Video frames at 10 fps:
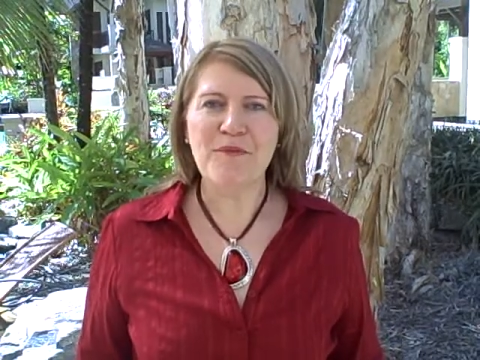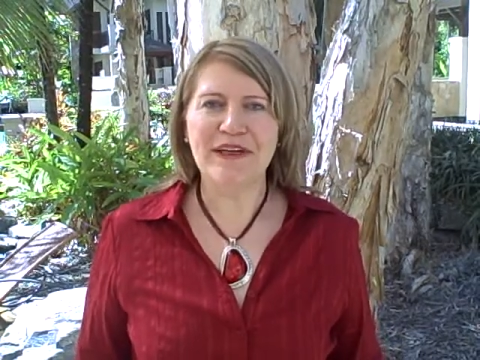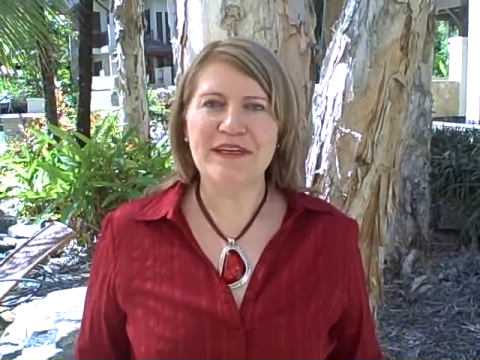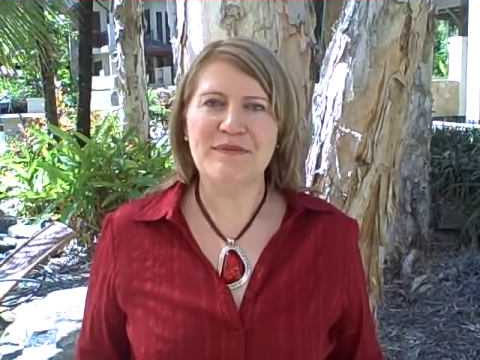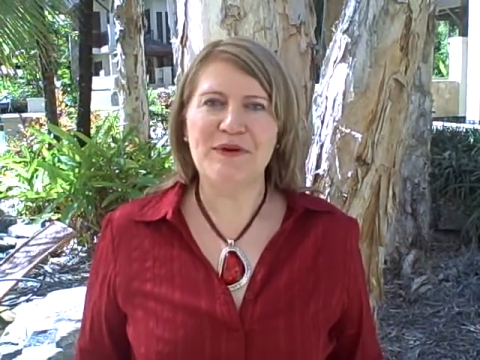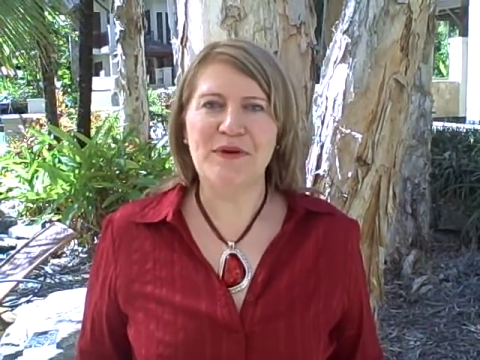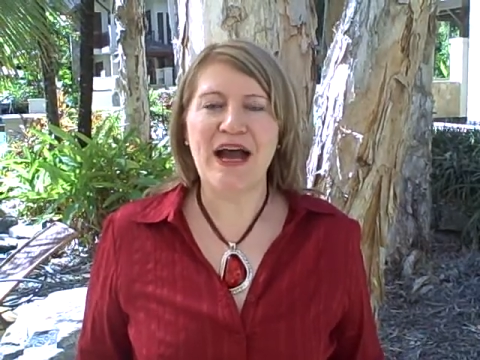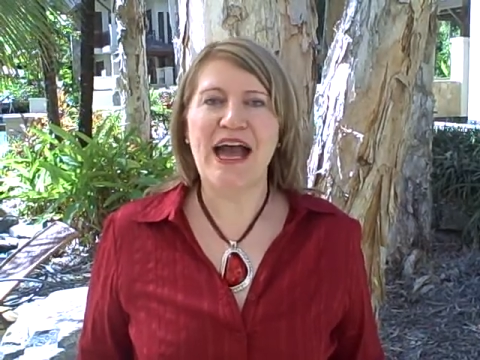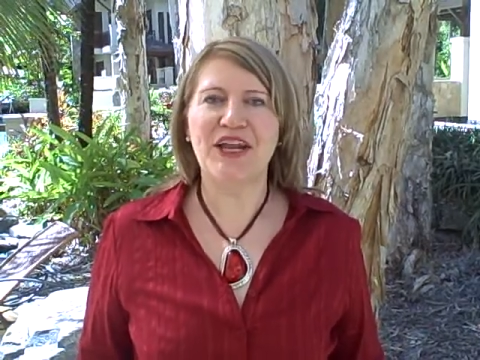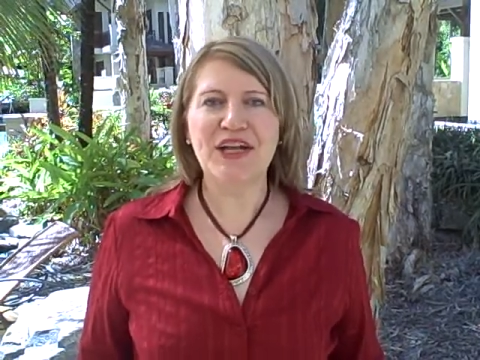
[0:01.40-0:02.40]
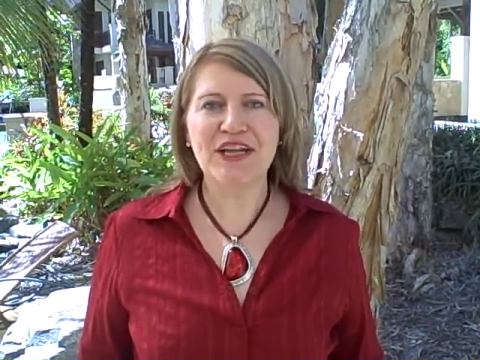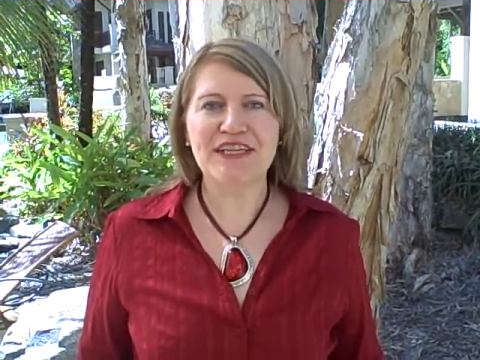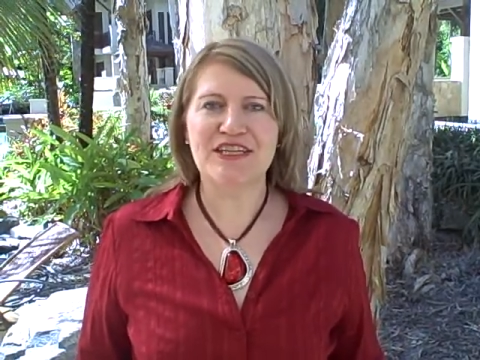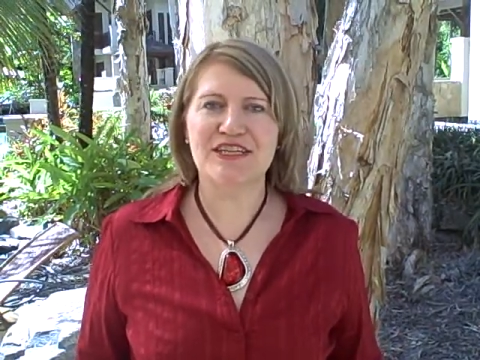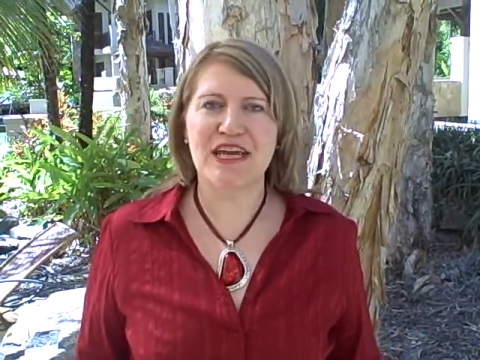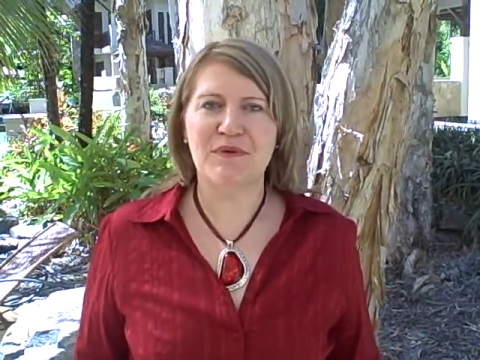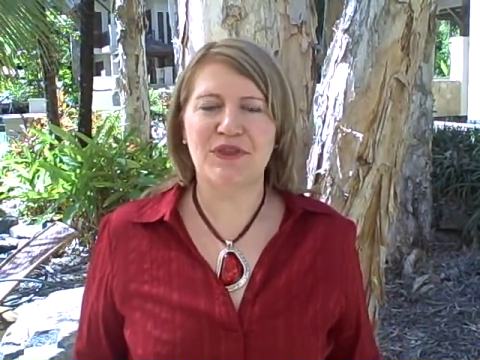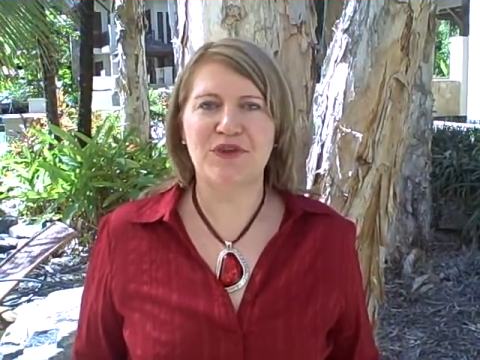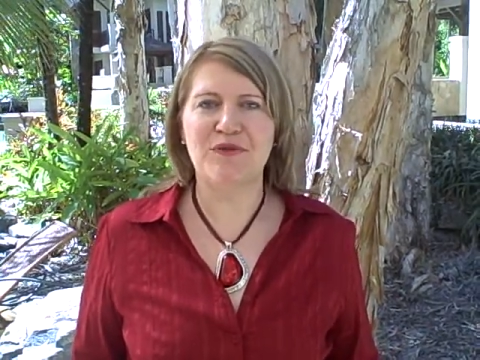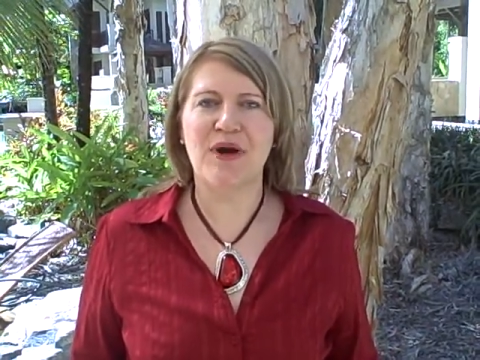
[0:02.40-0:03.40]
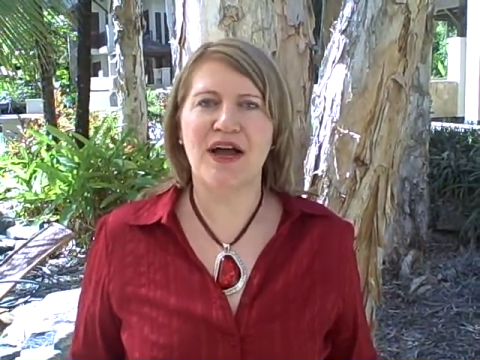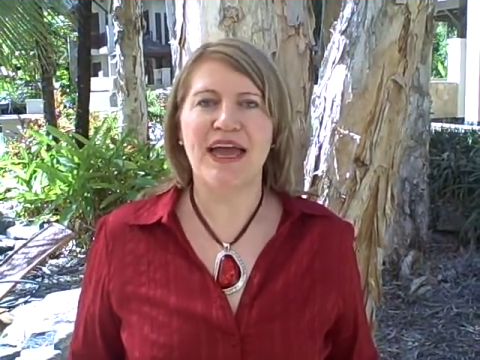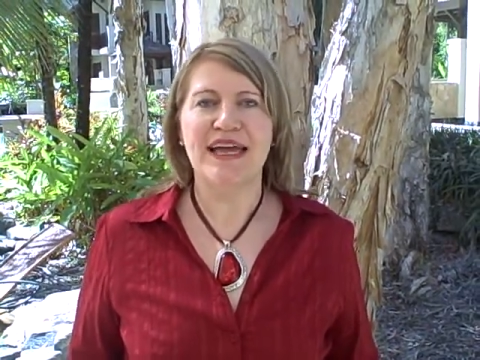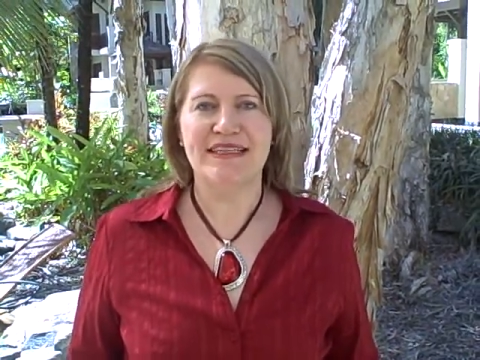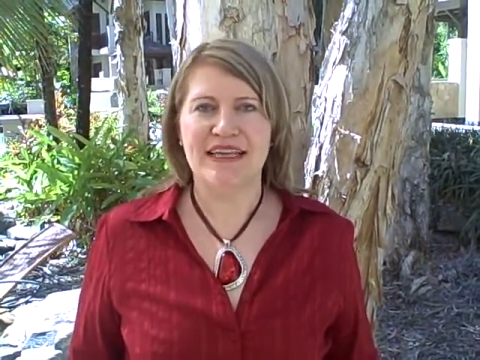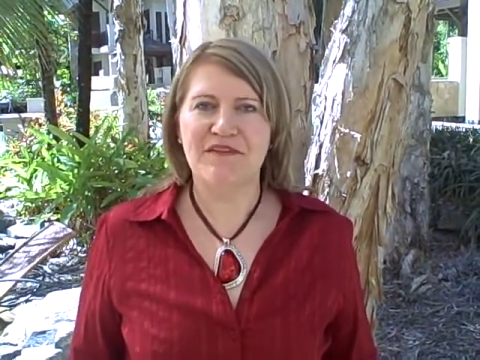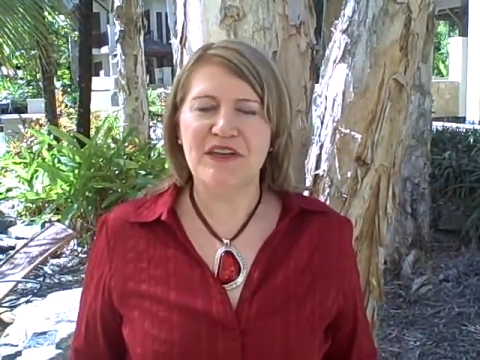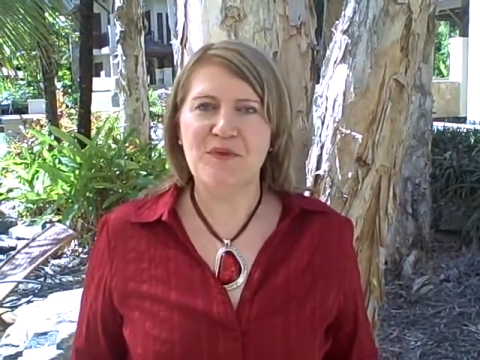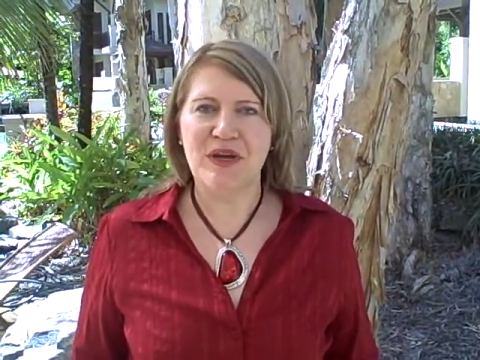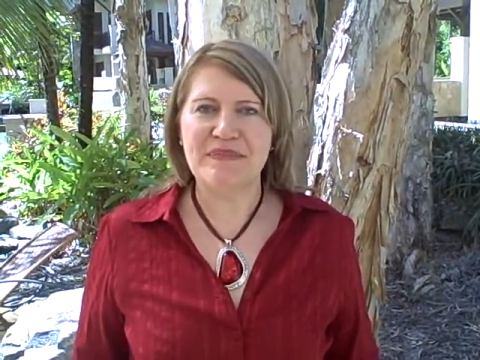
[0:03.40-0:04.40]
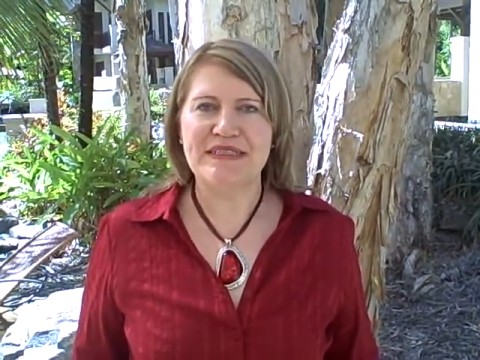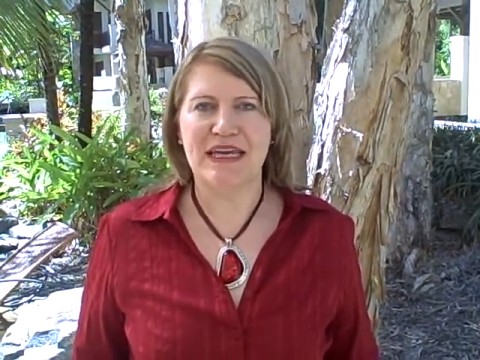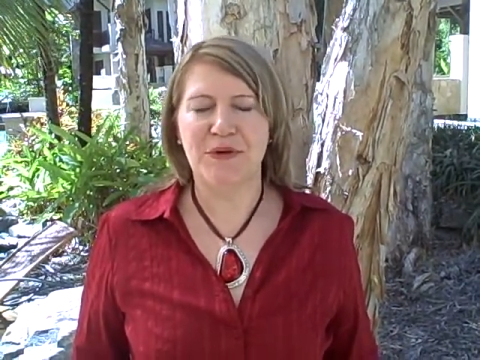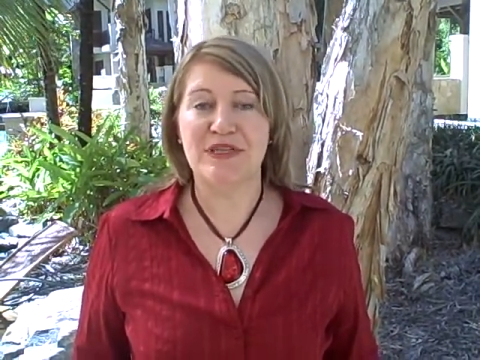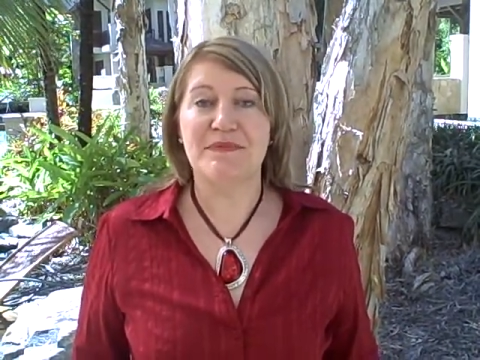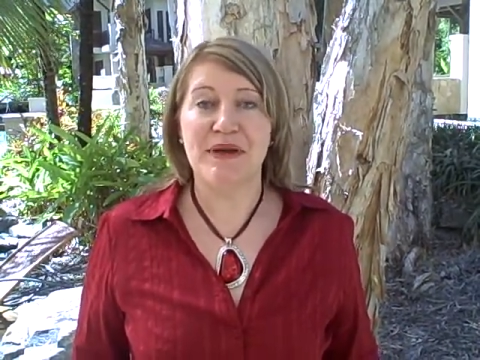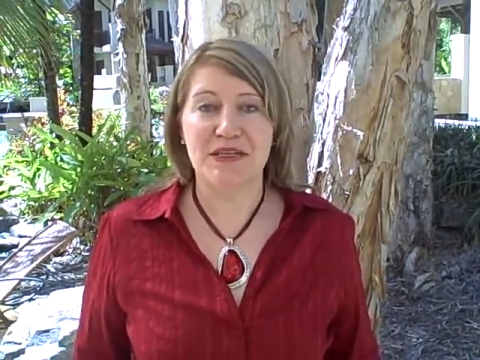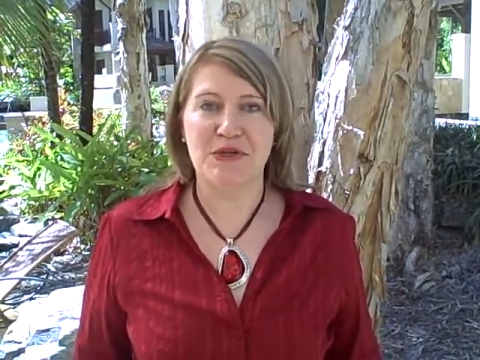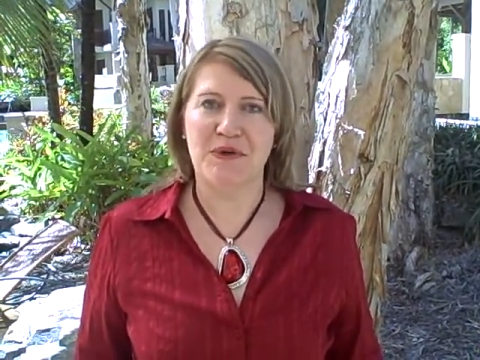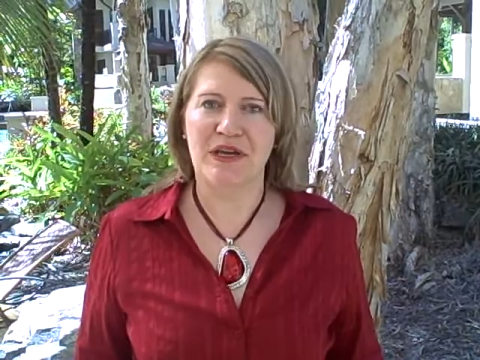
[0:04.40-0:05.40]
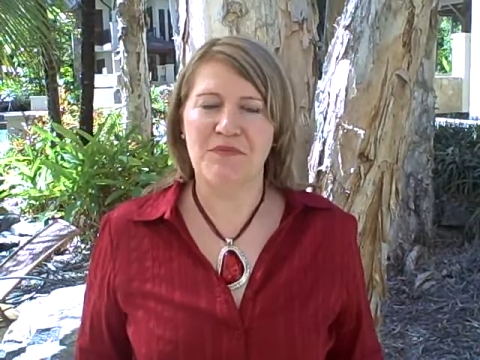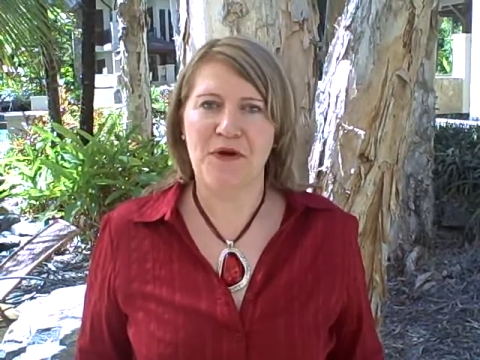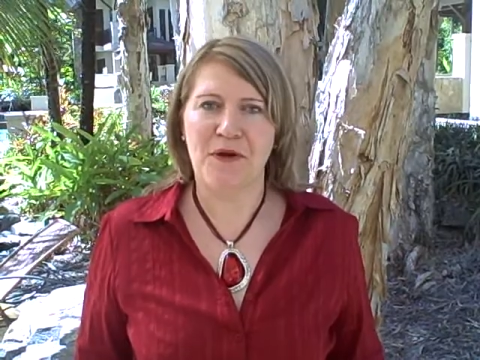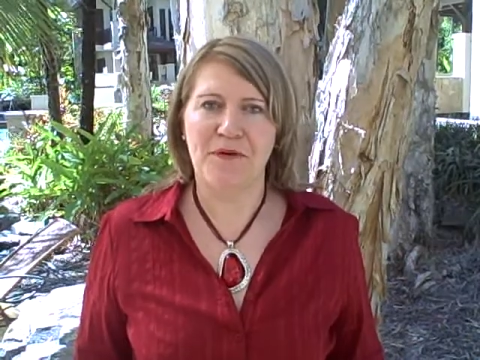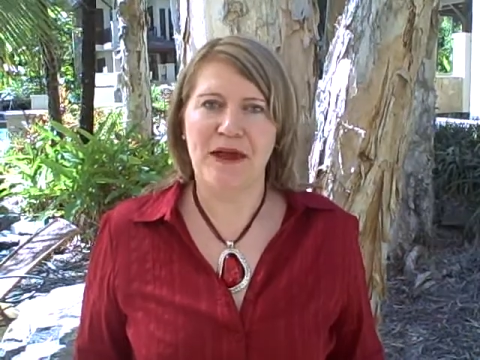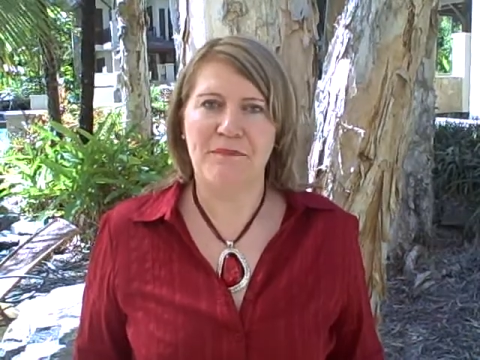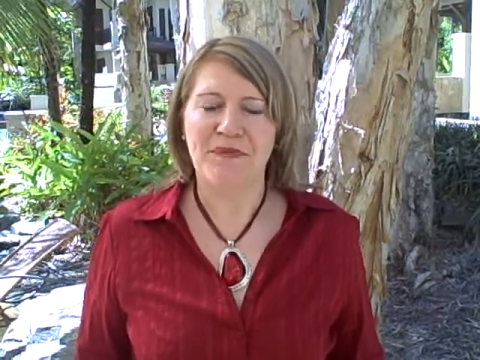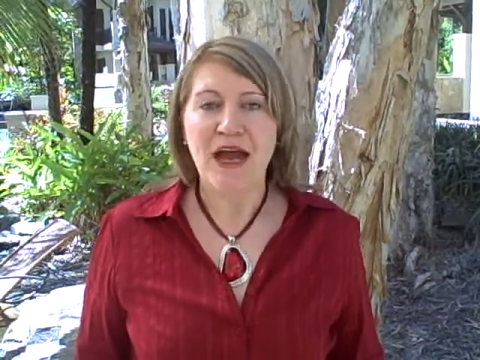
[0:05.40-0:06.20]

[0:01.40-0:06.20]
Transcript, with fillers: Wendy Moore and I'd like to share with you my Savvy Web Secrets Mentoring Program.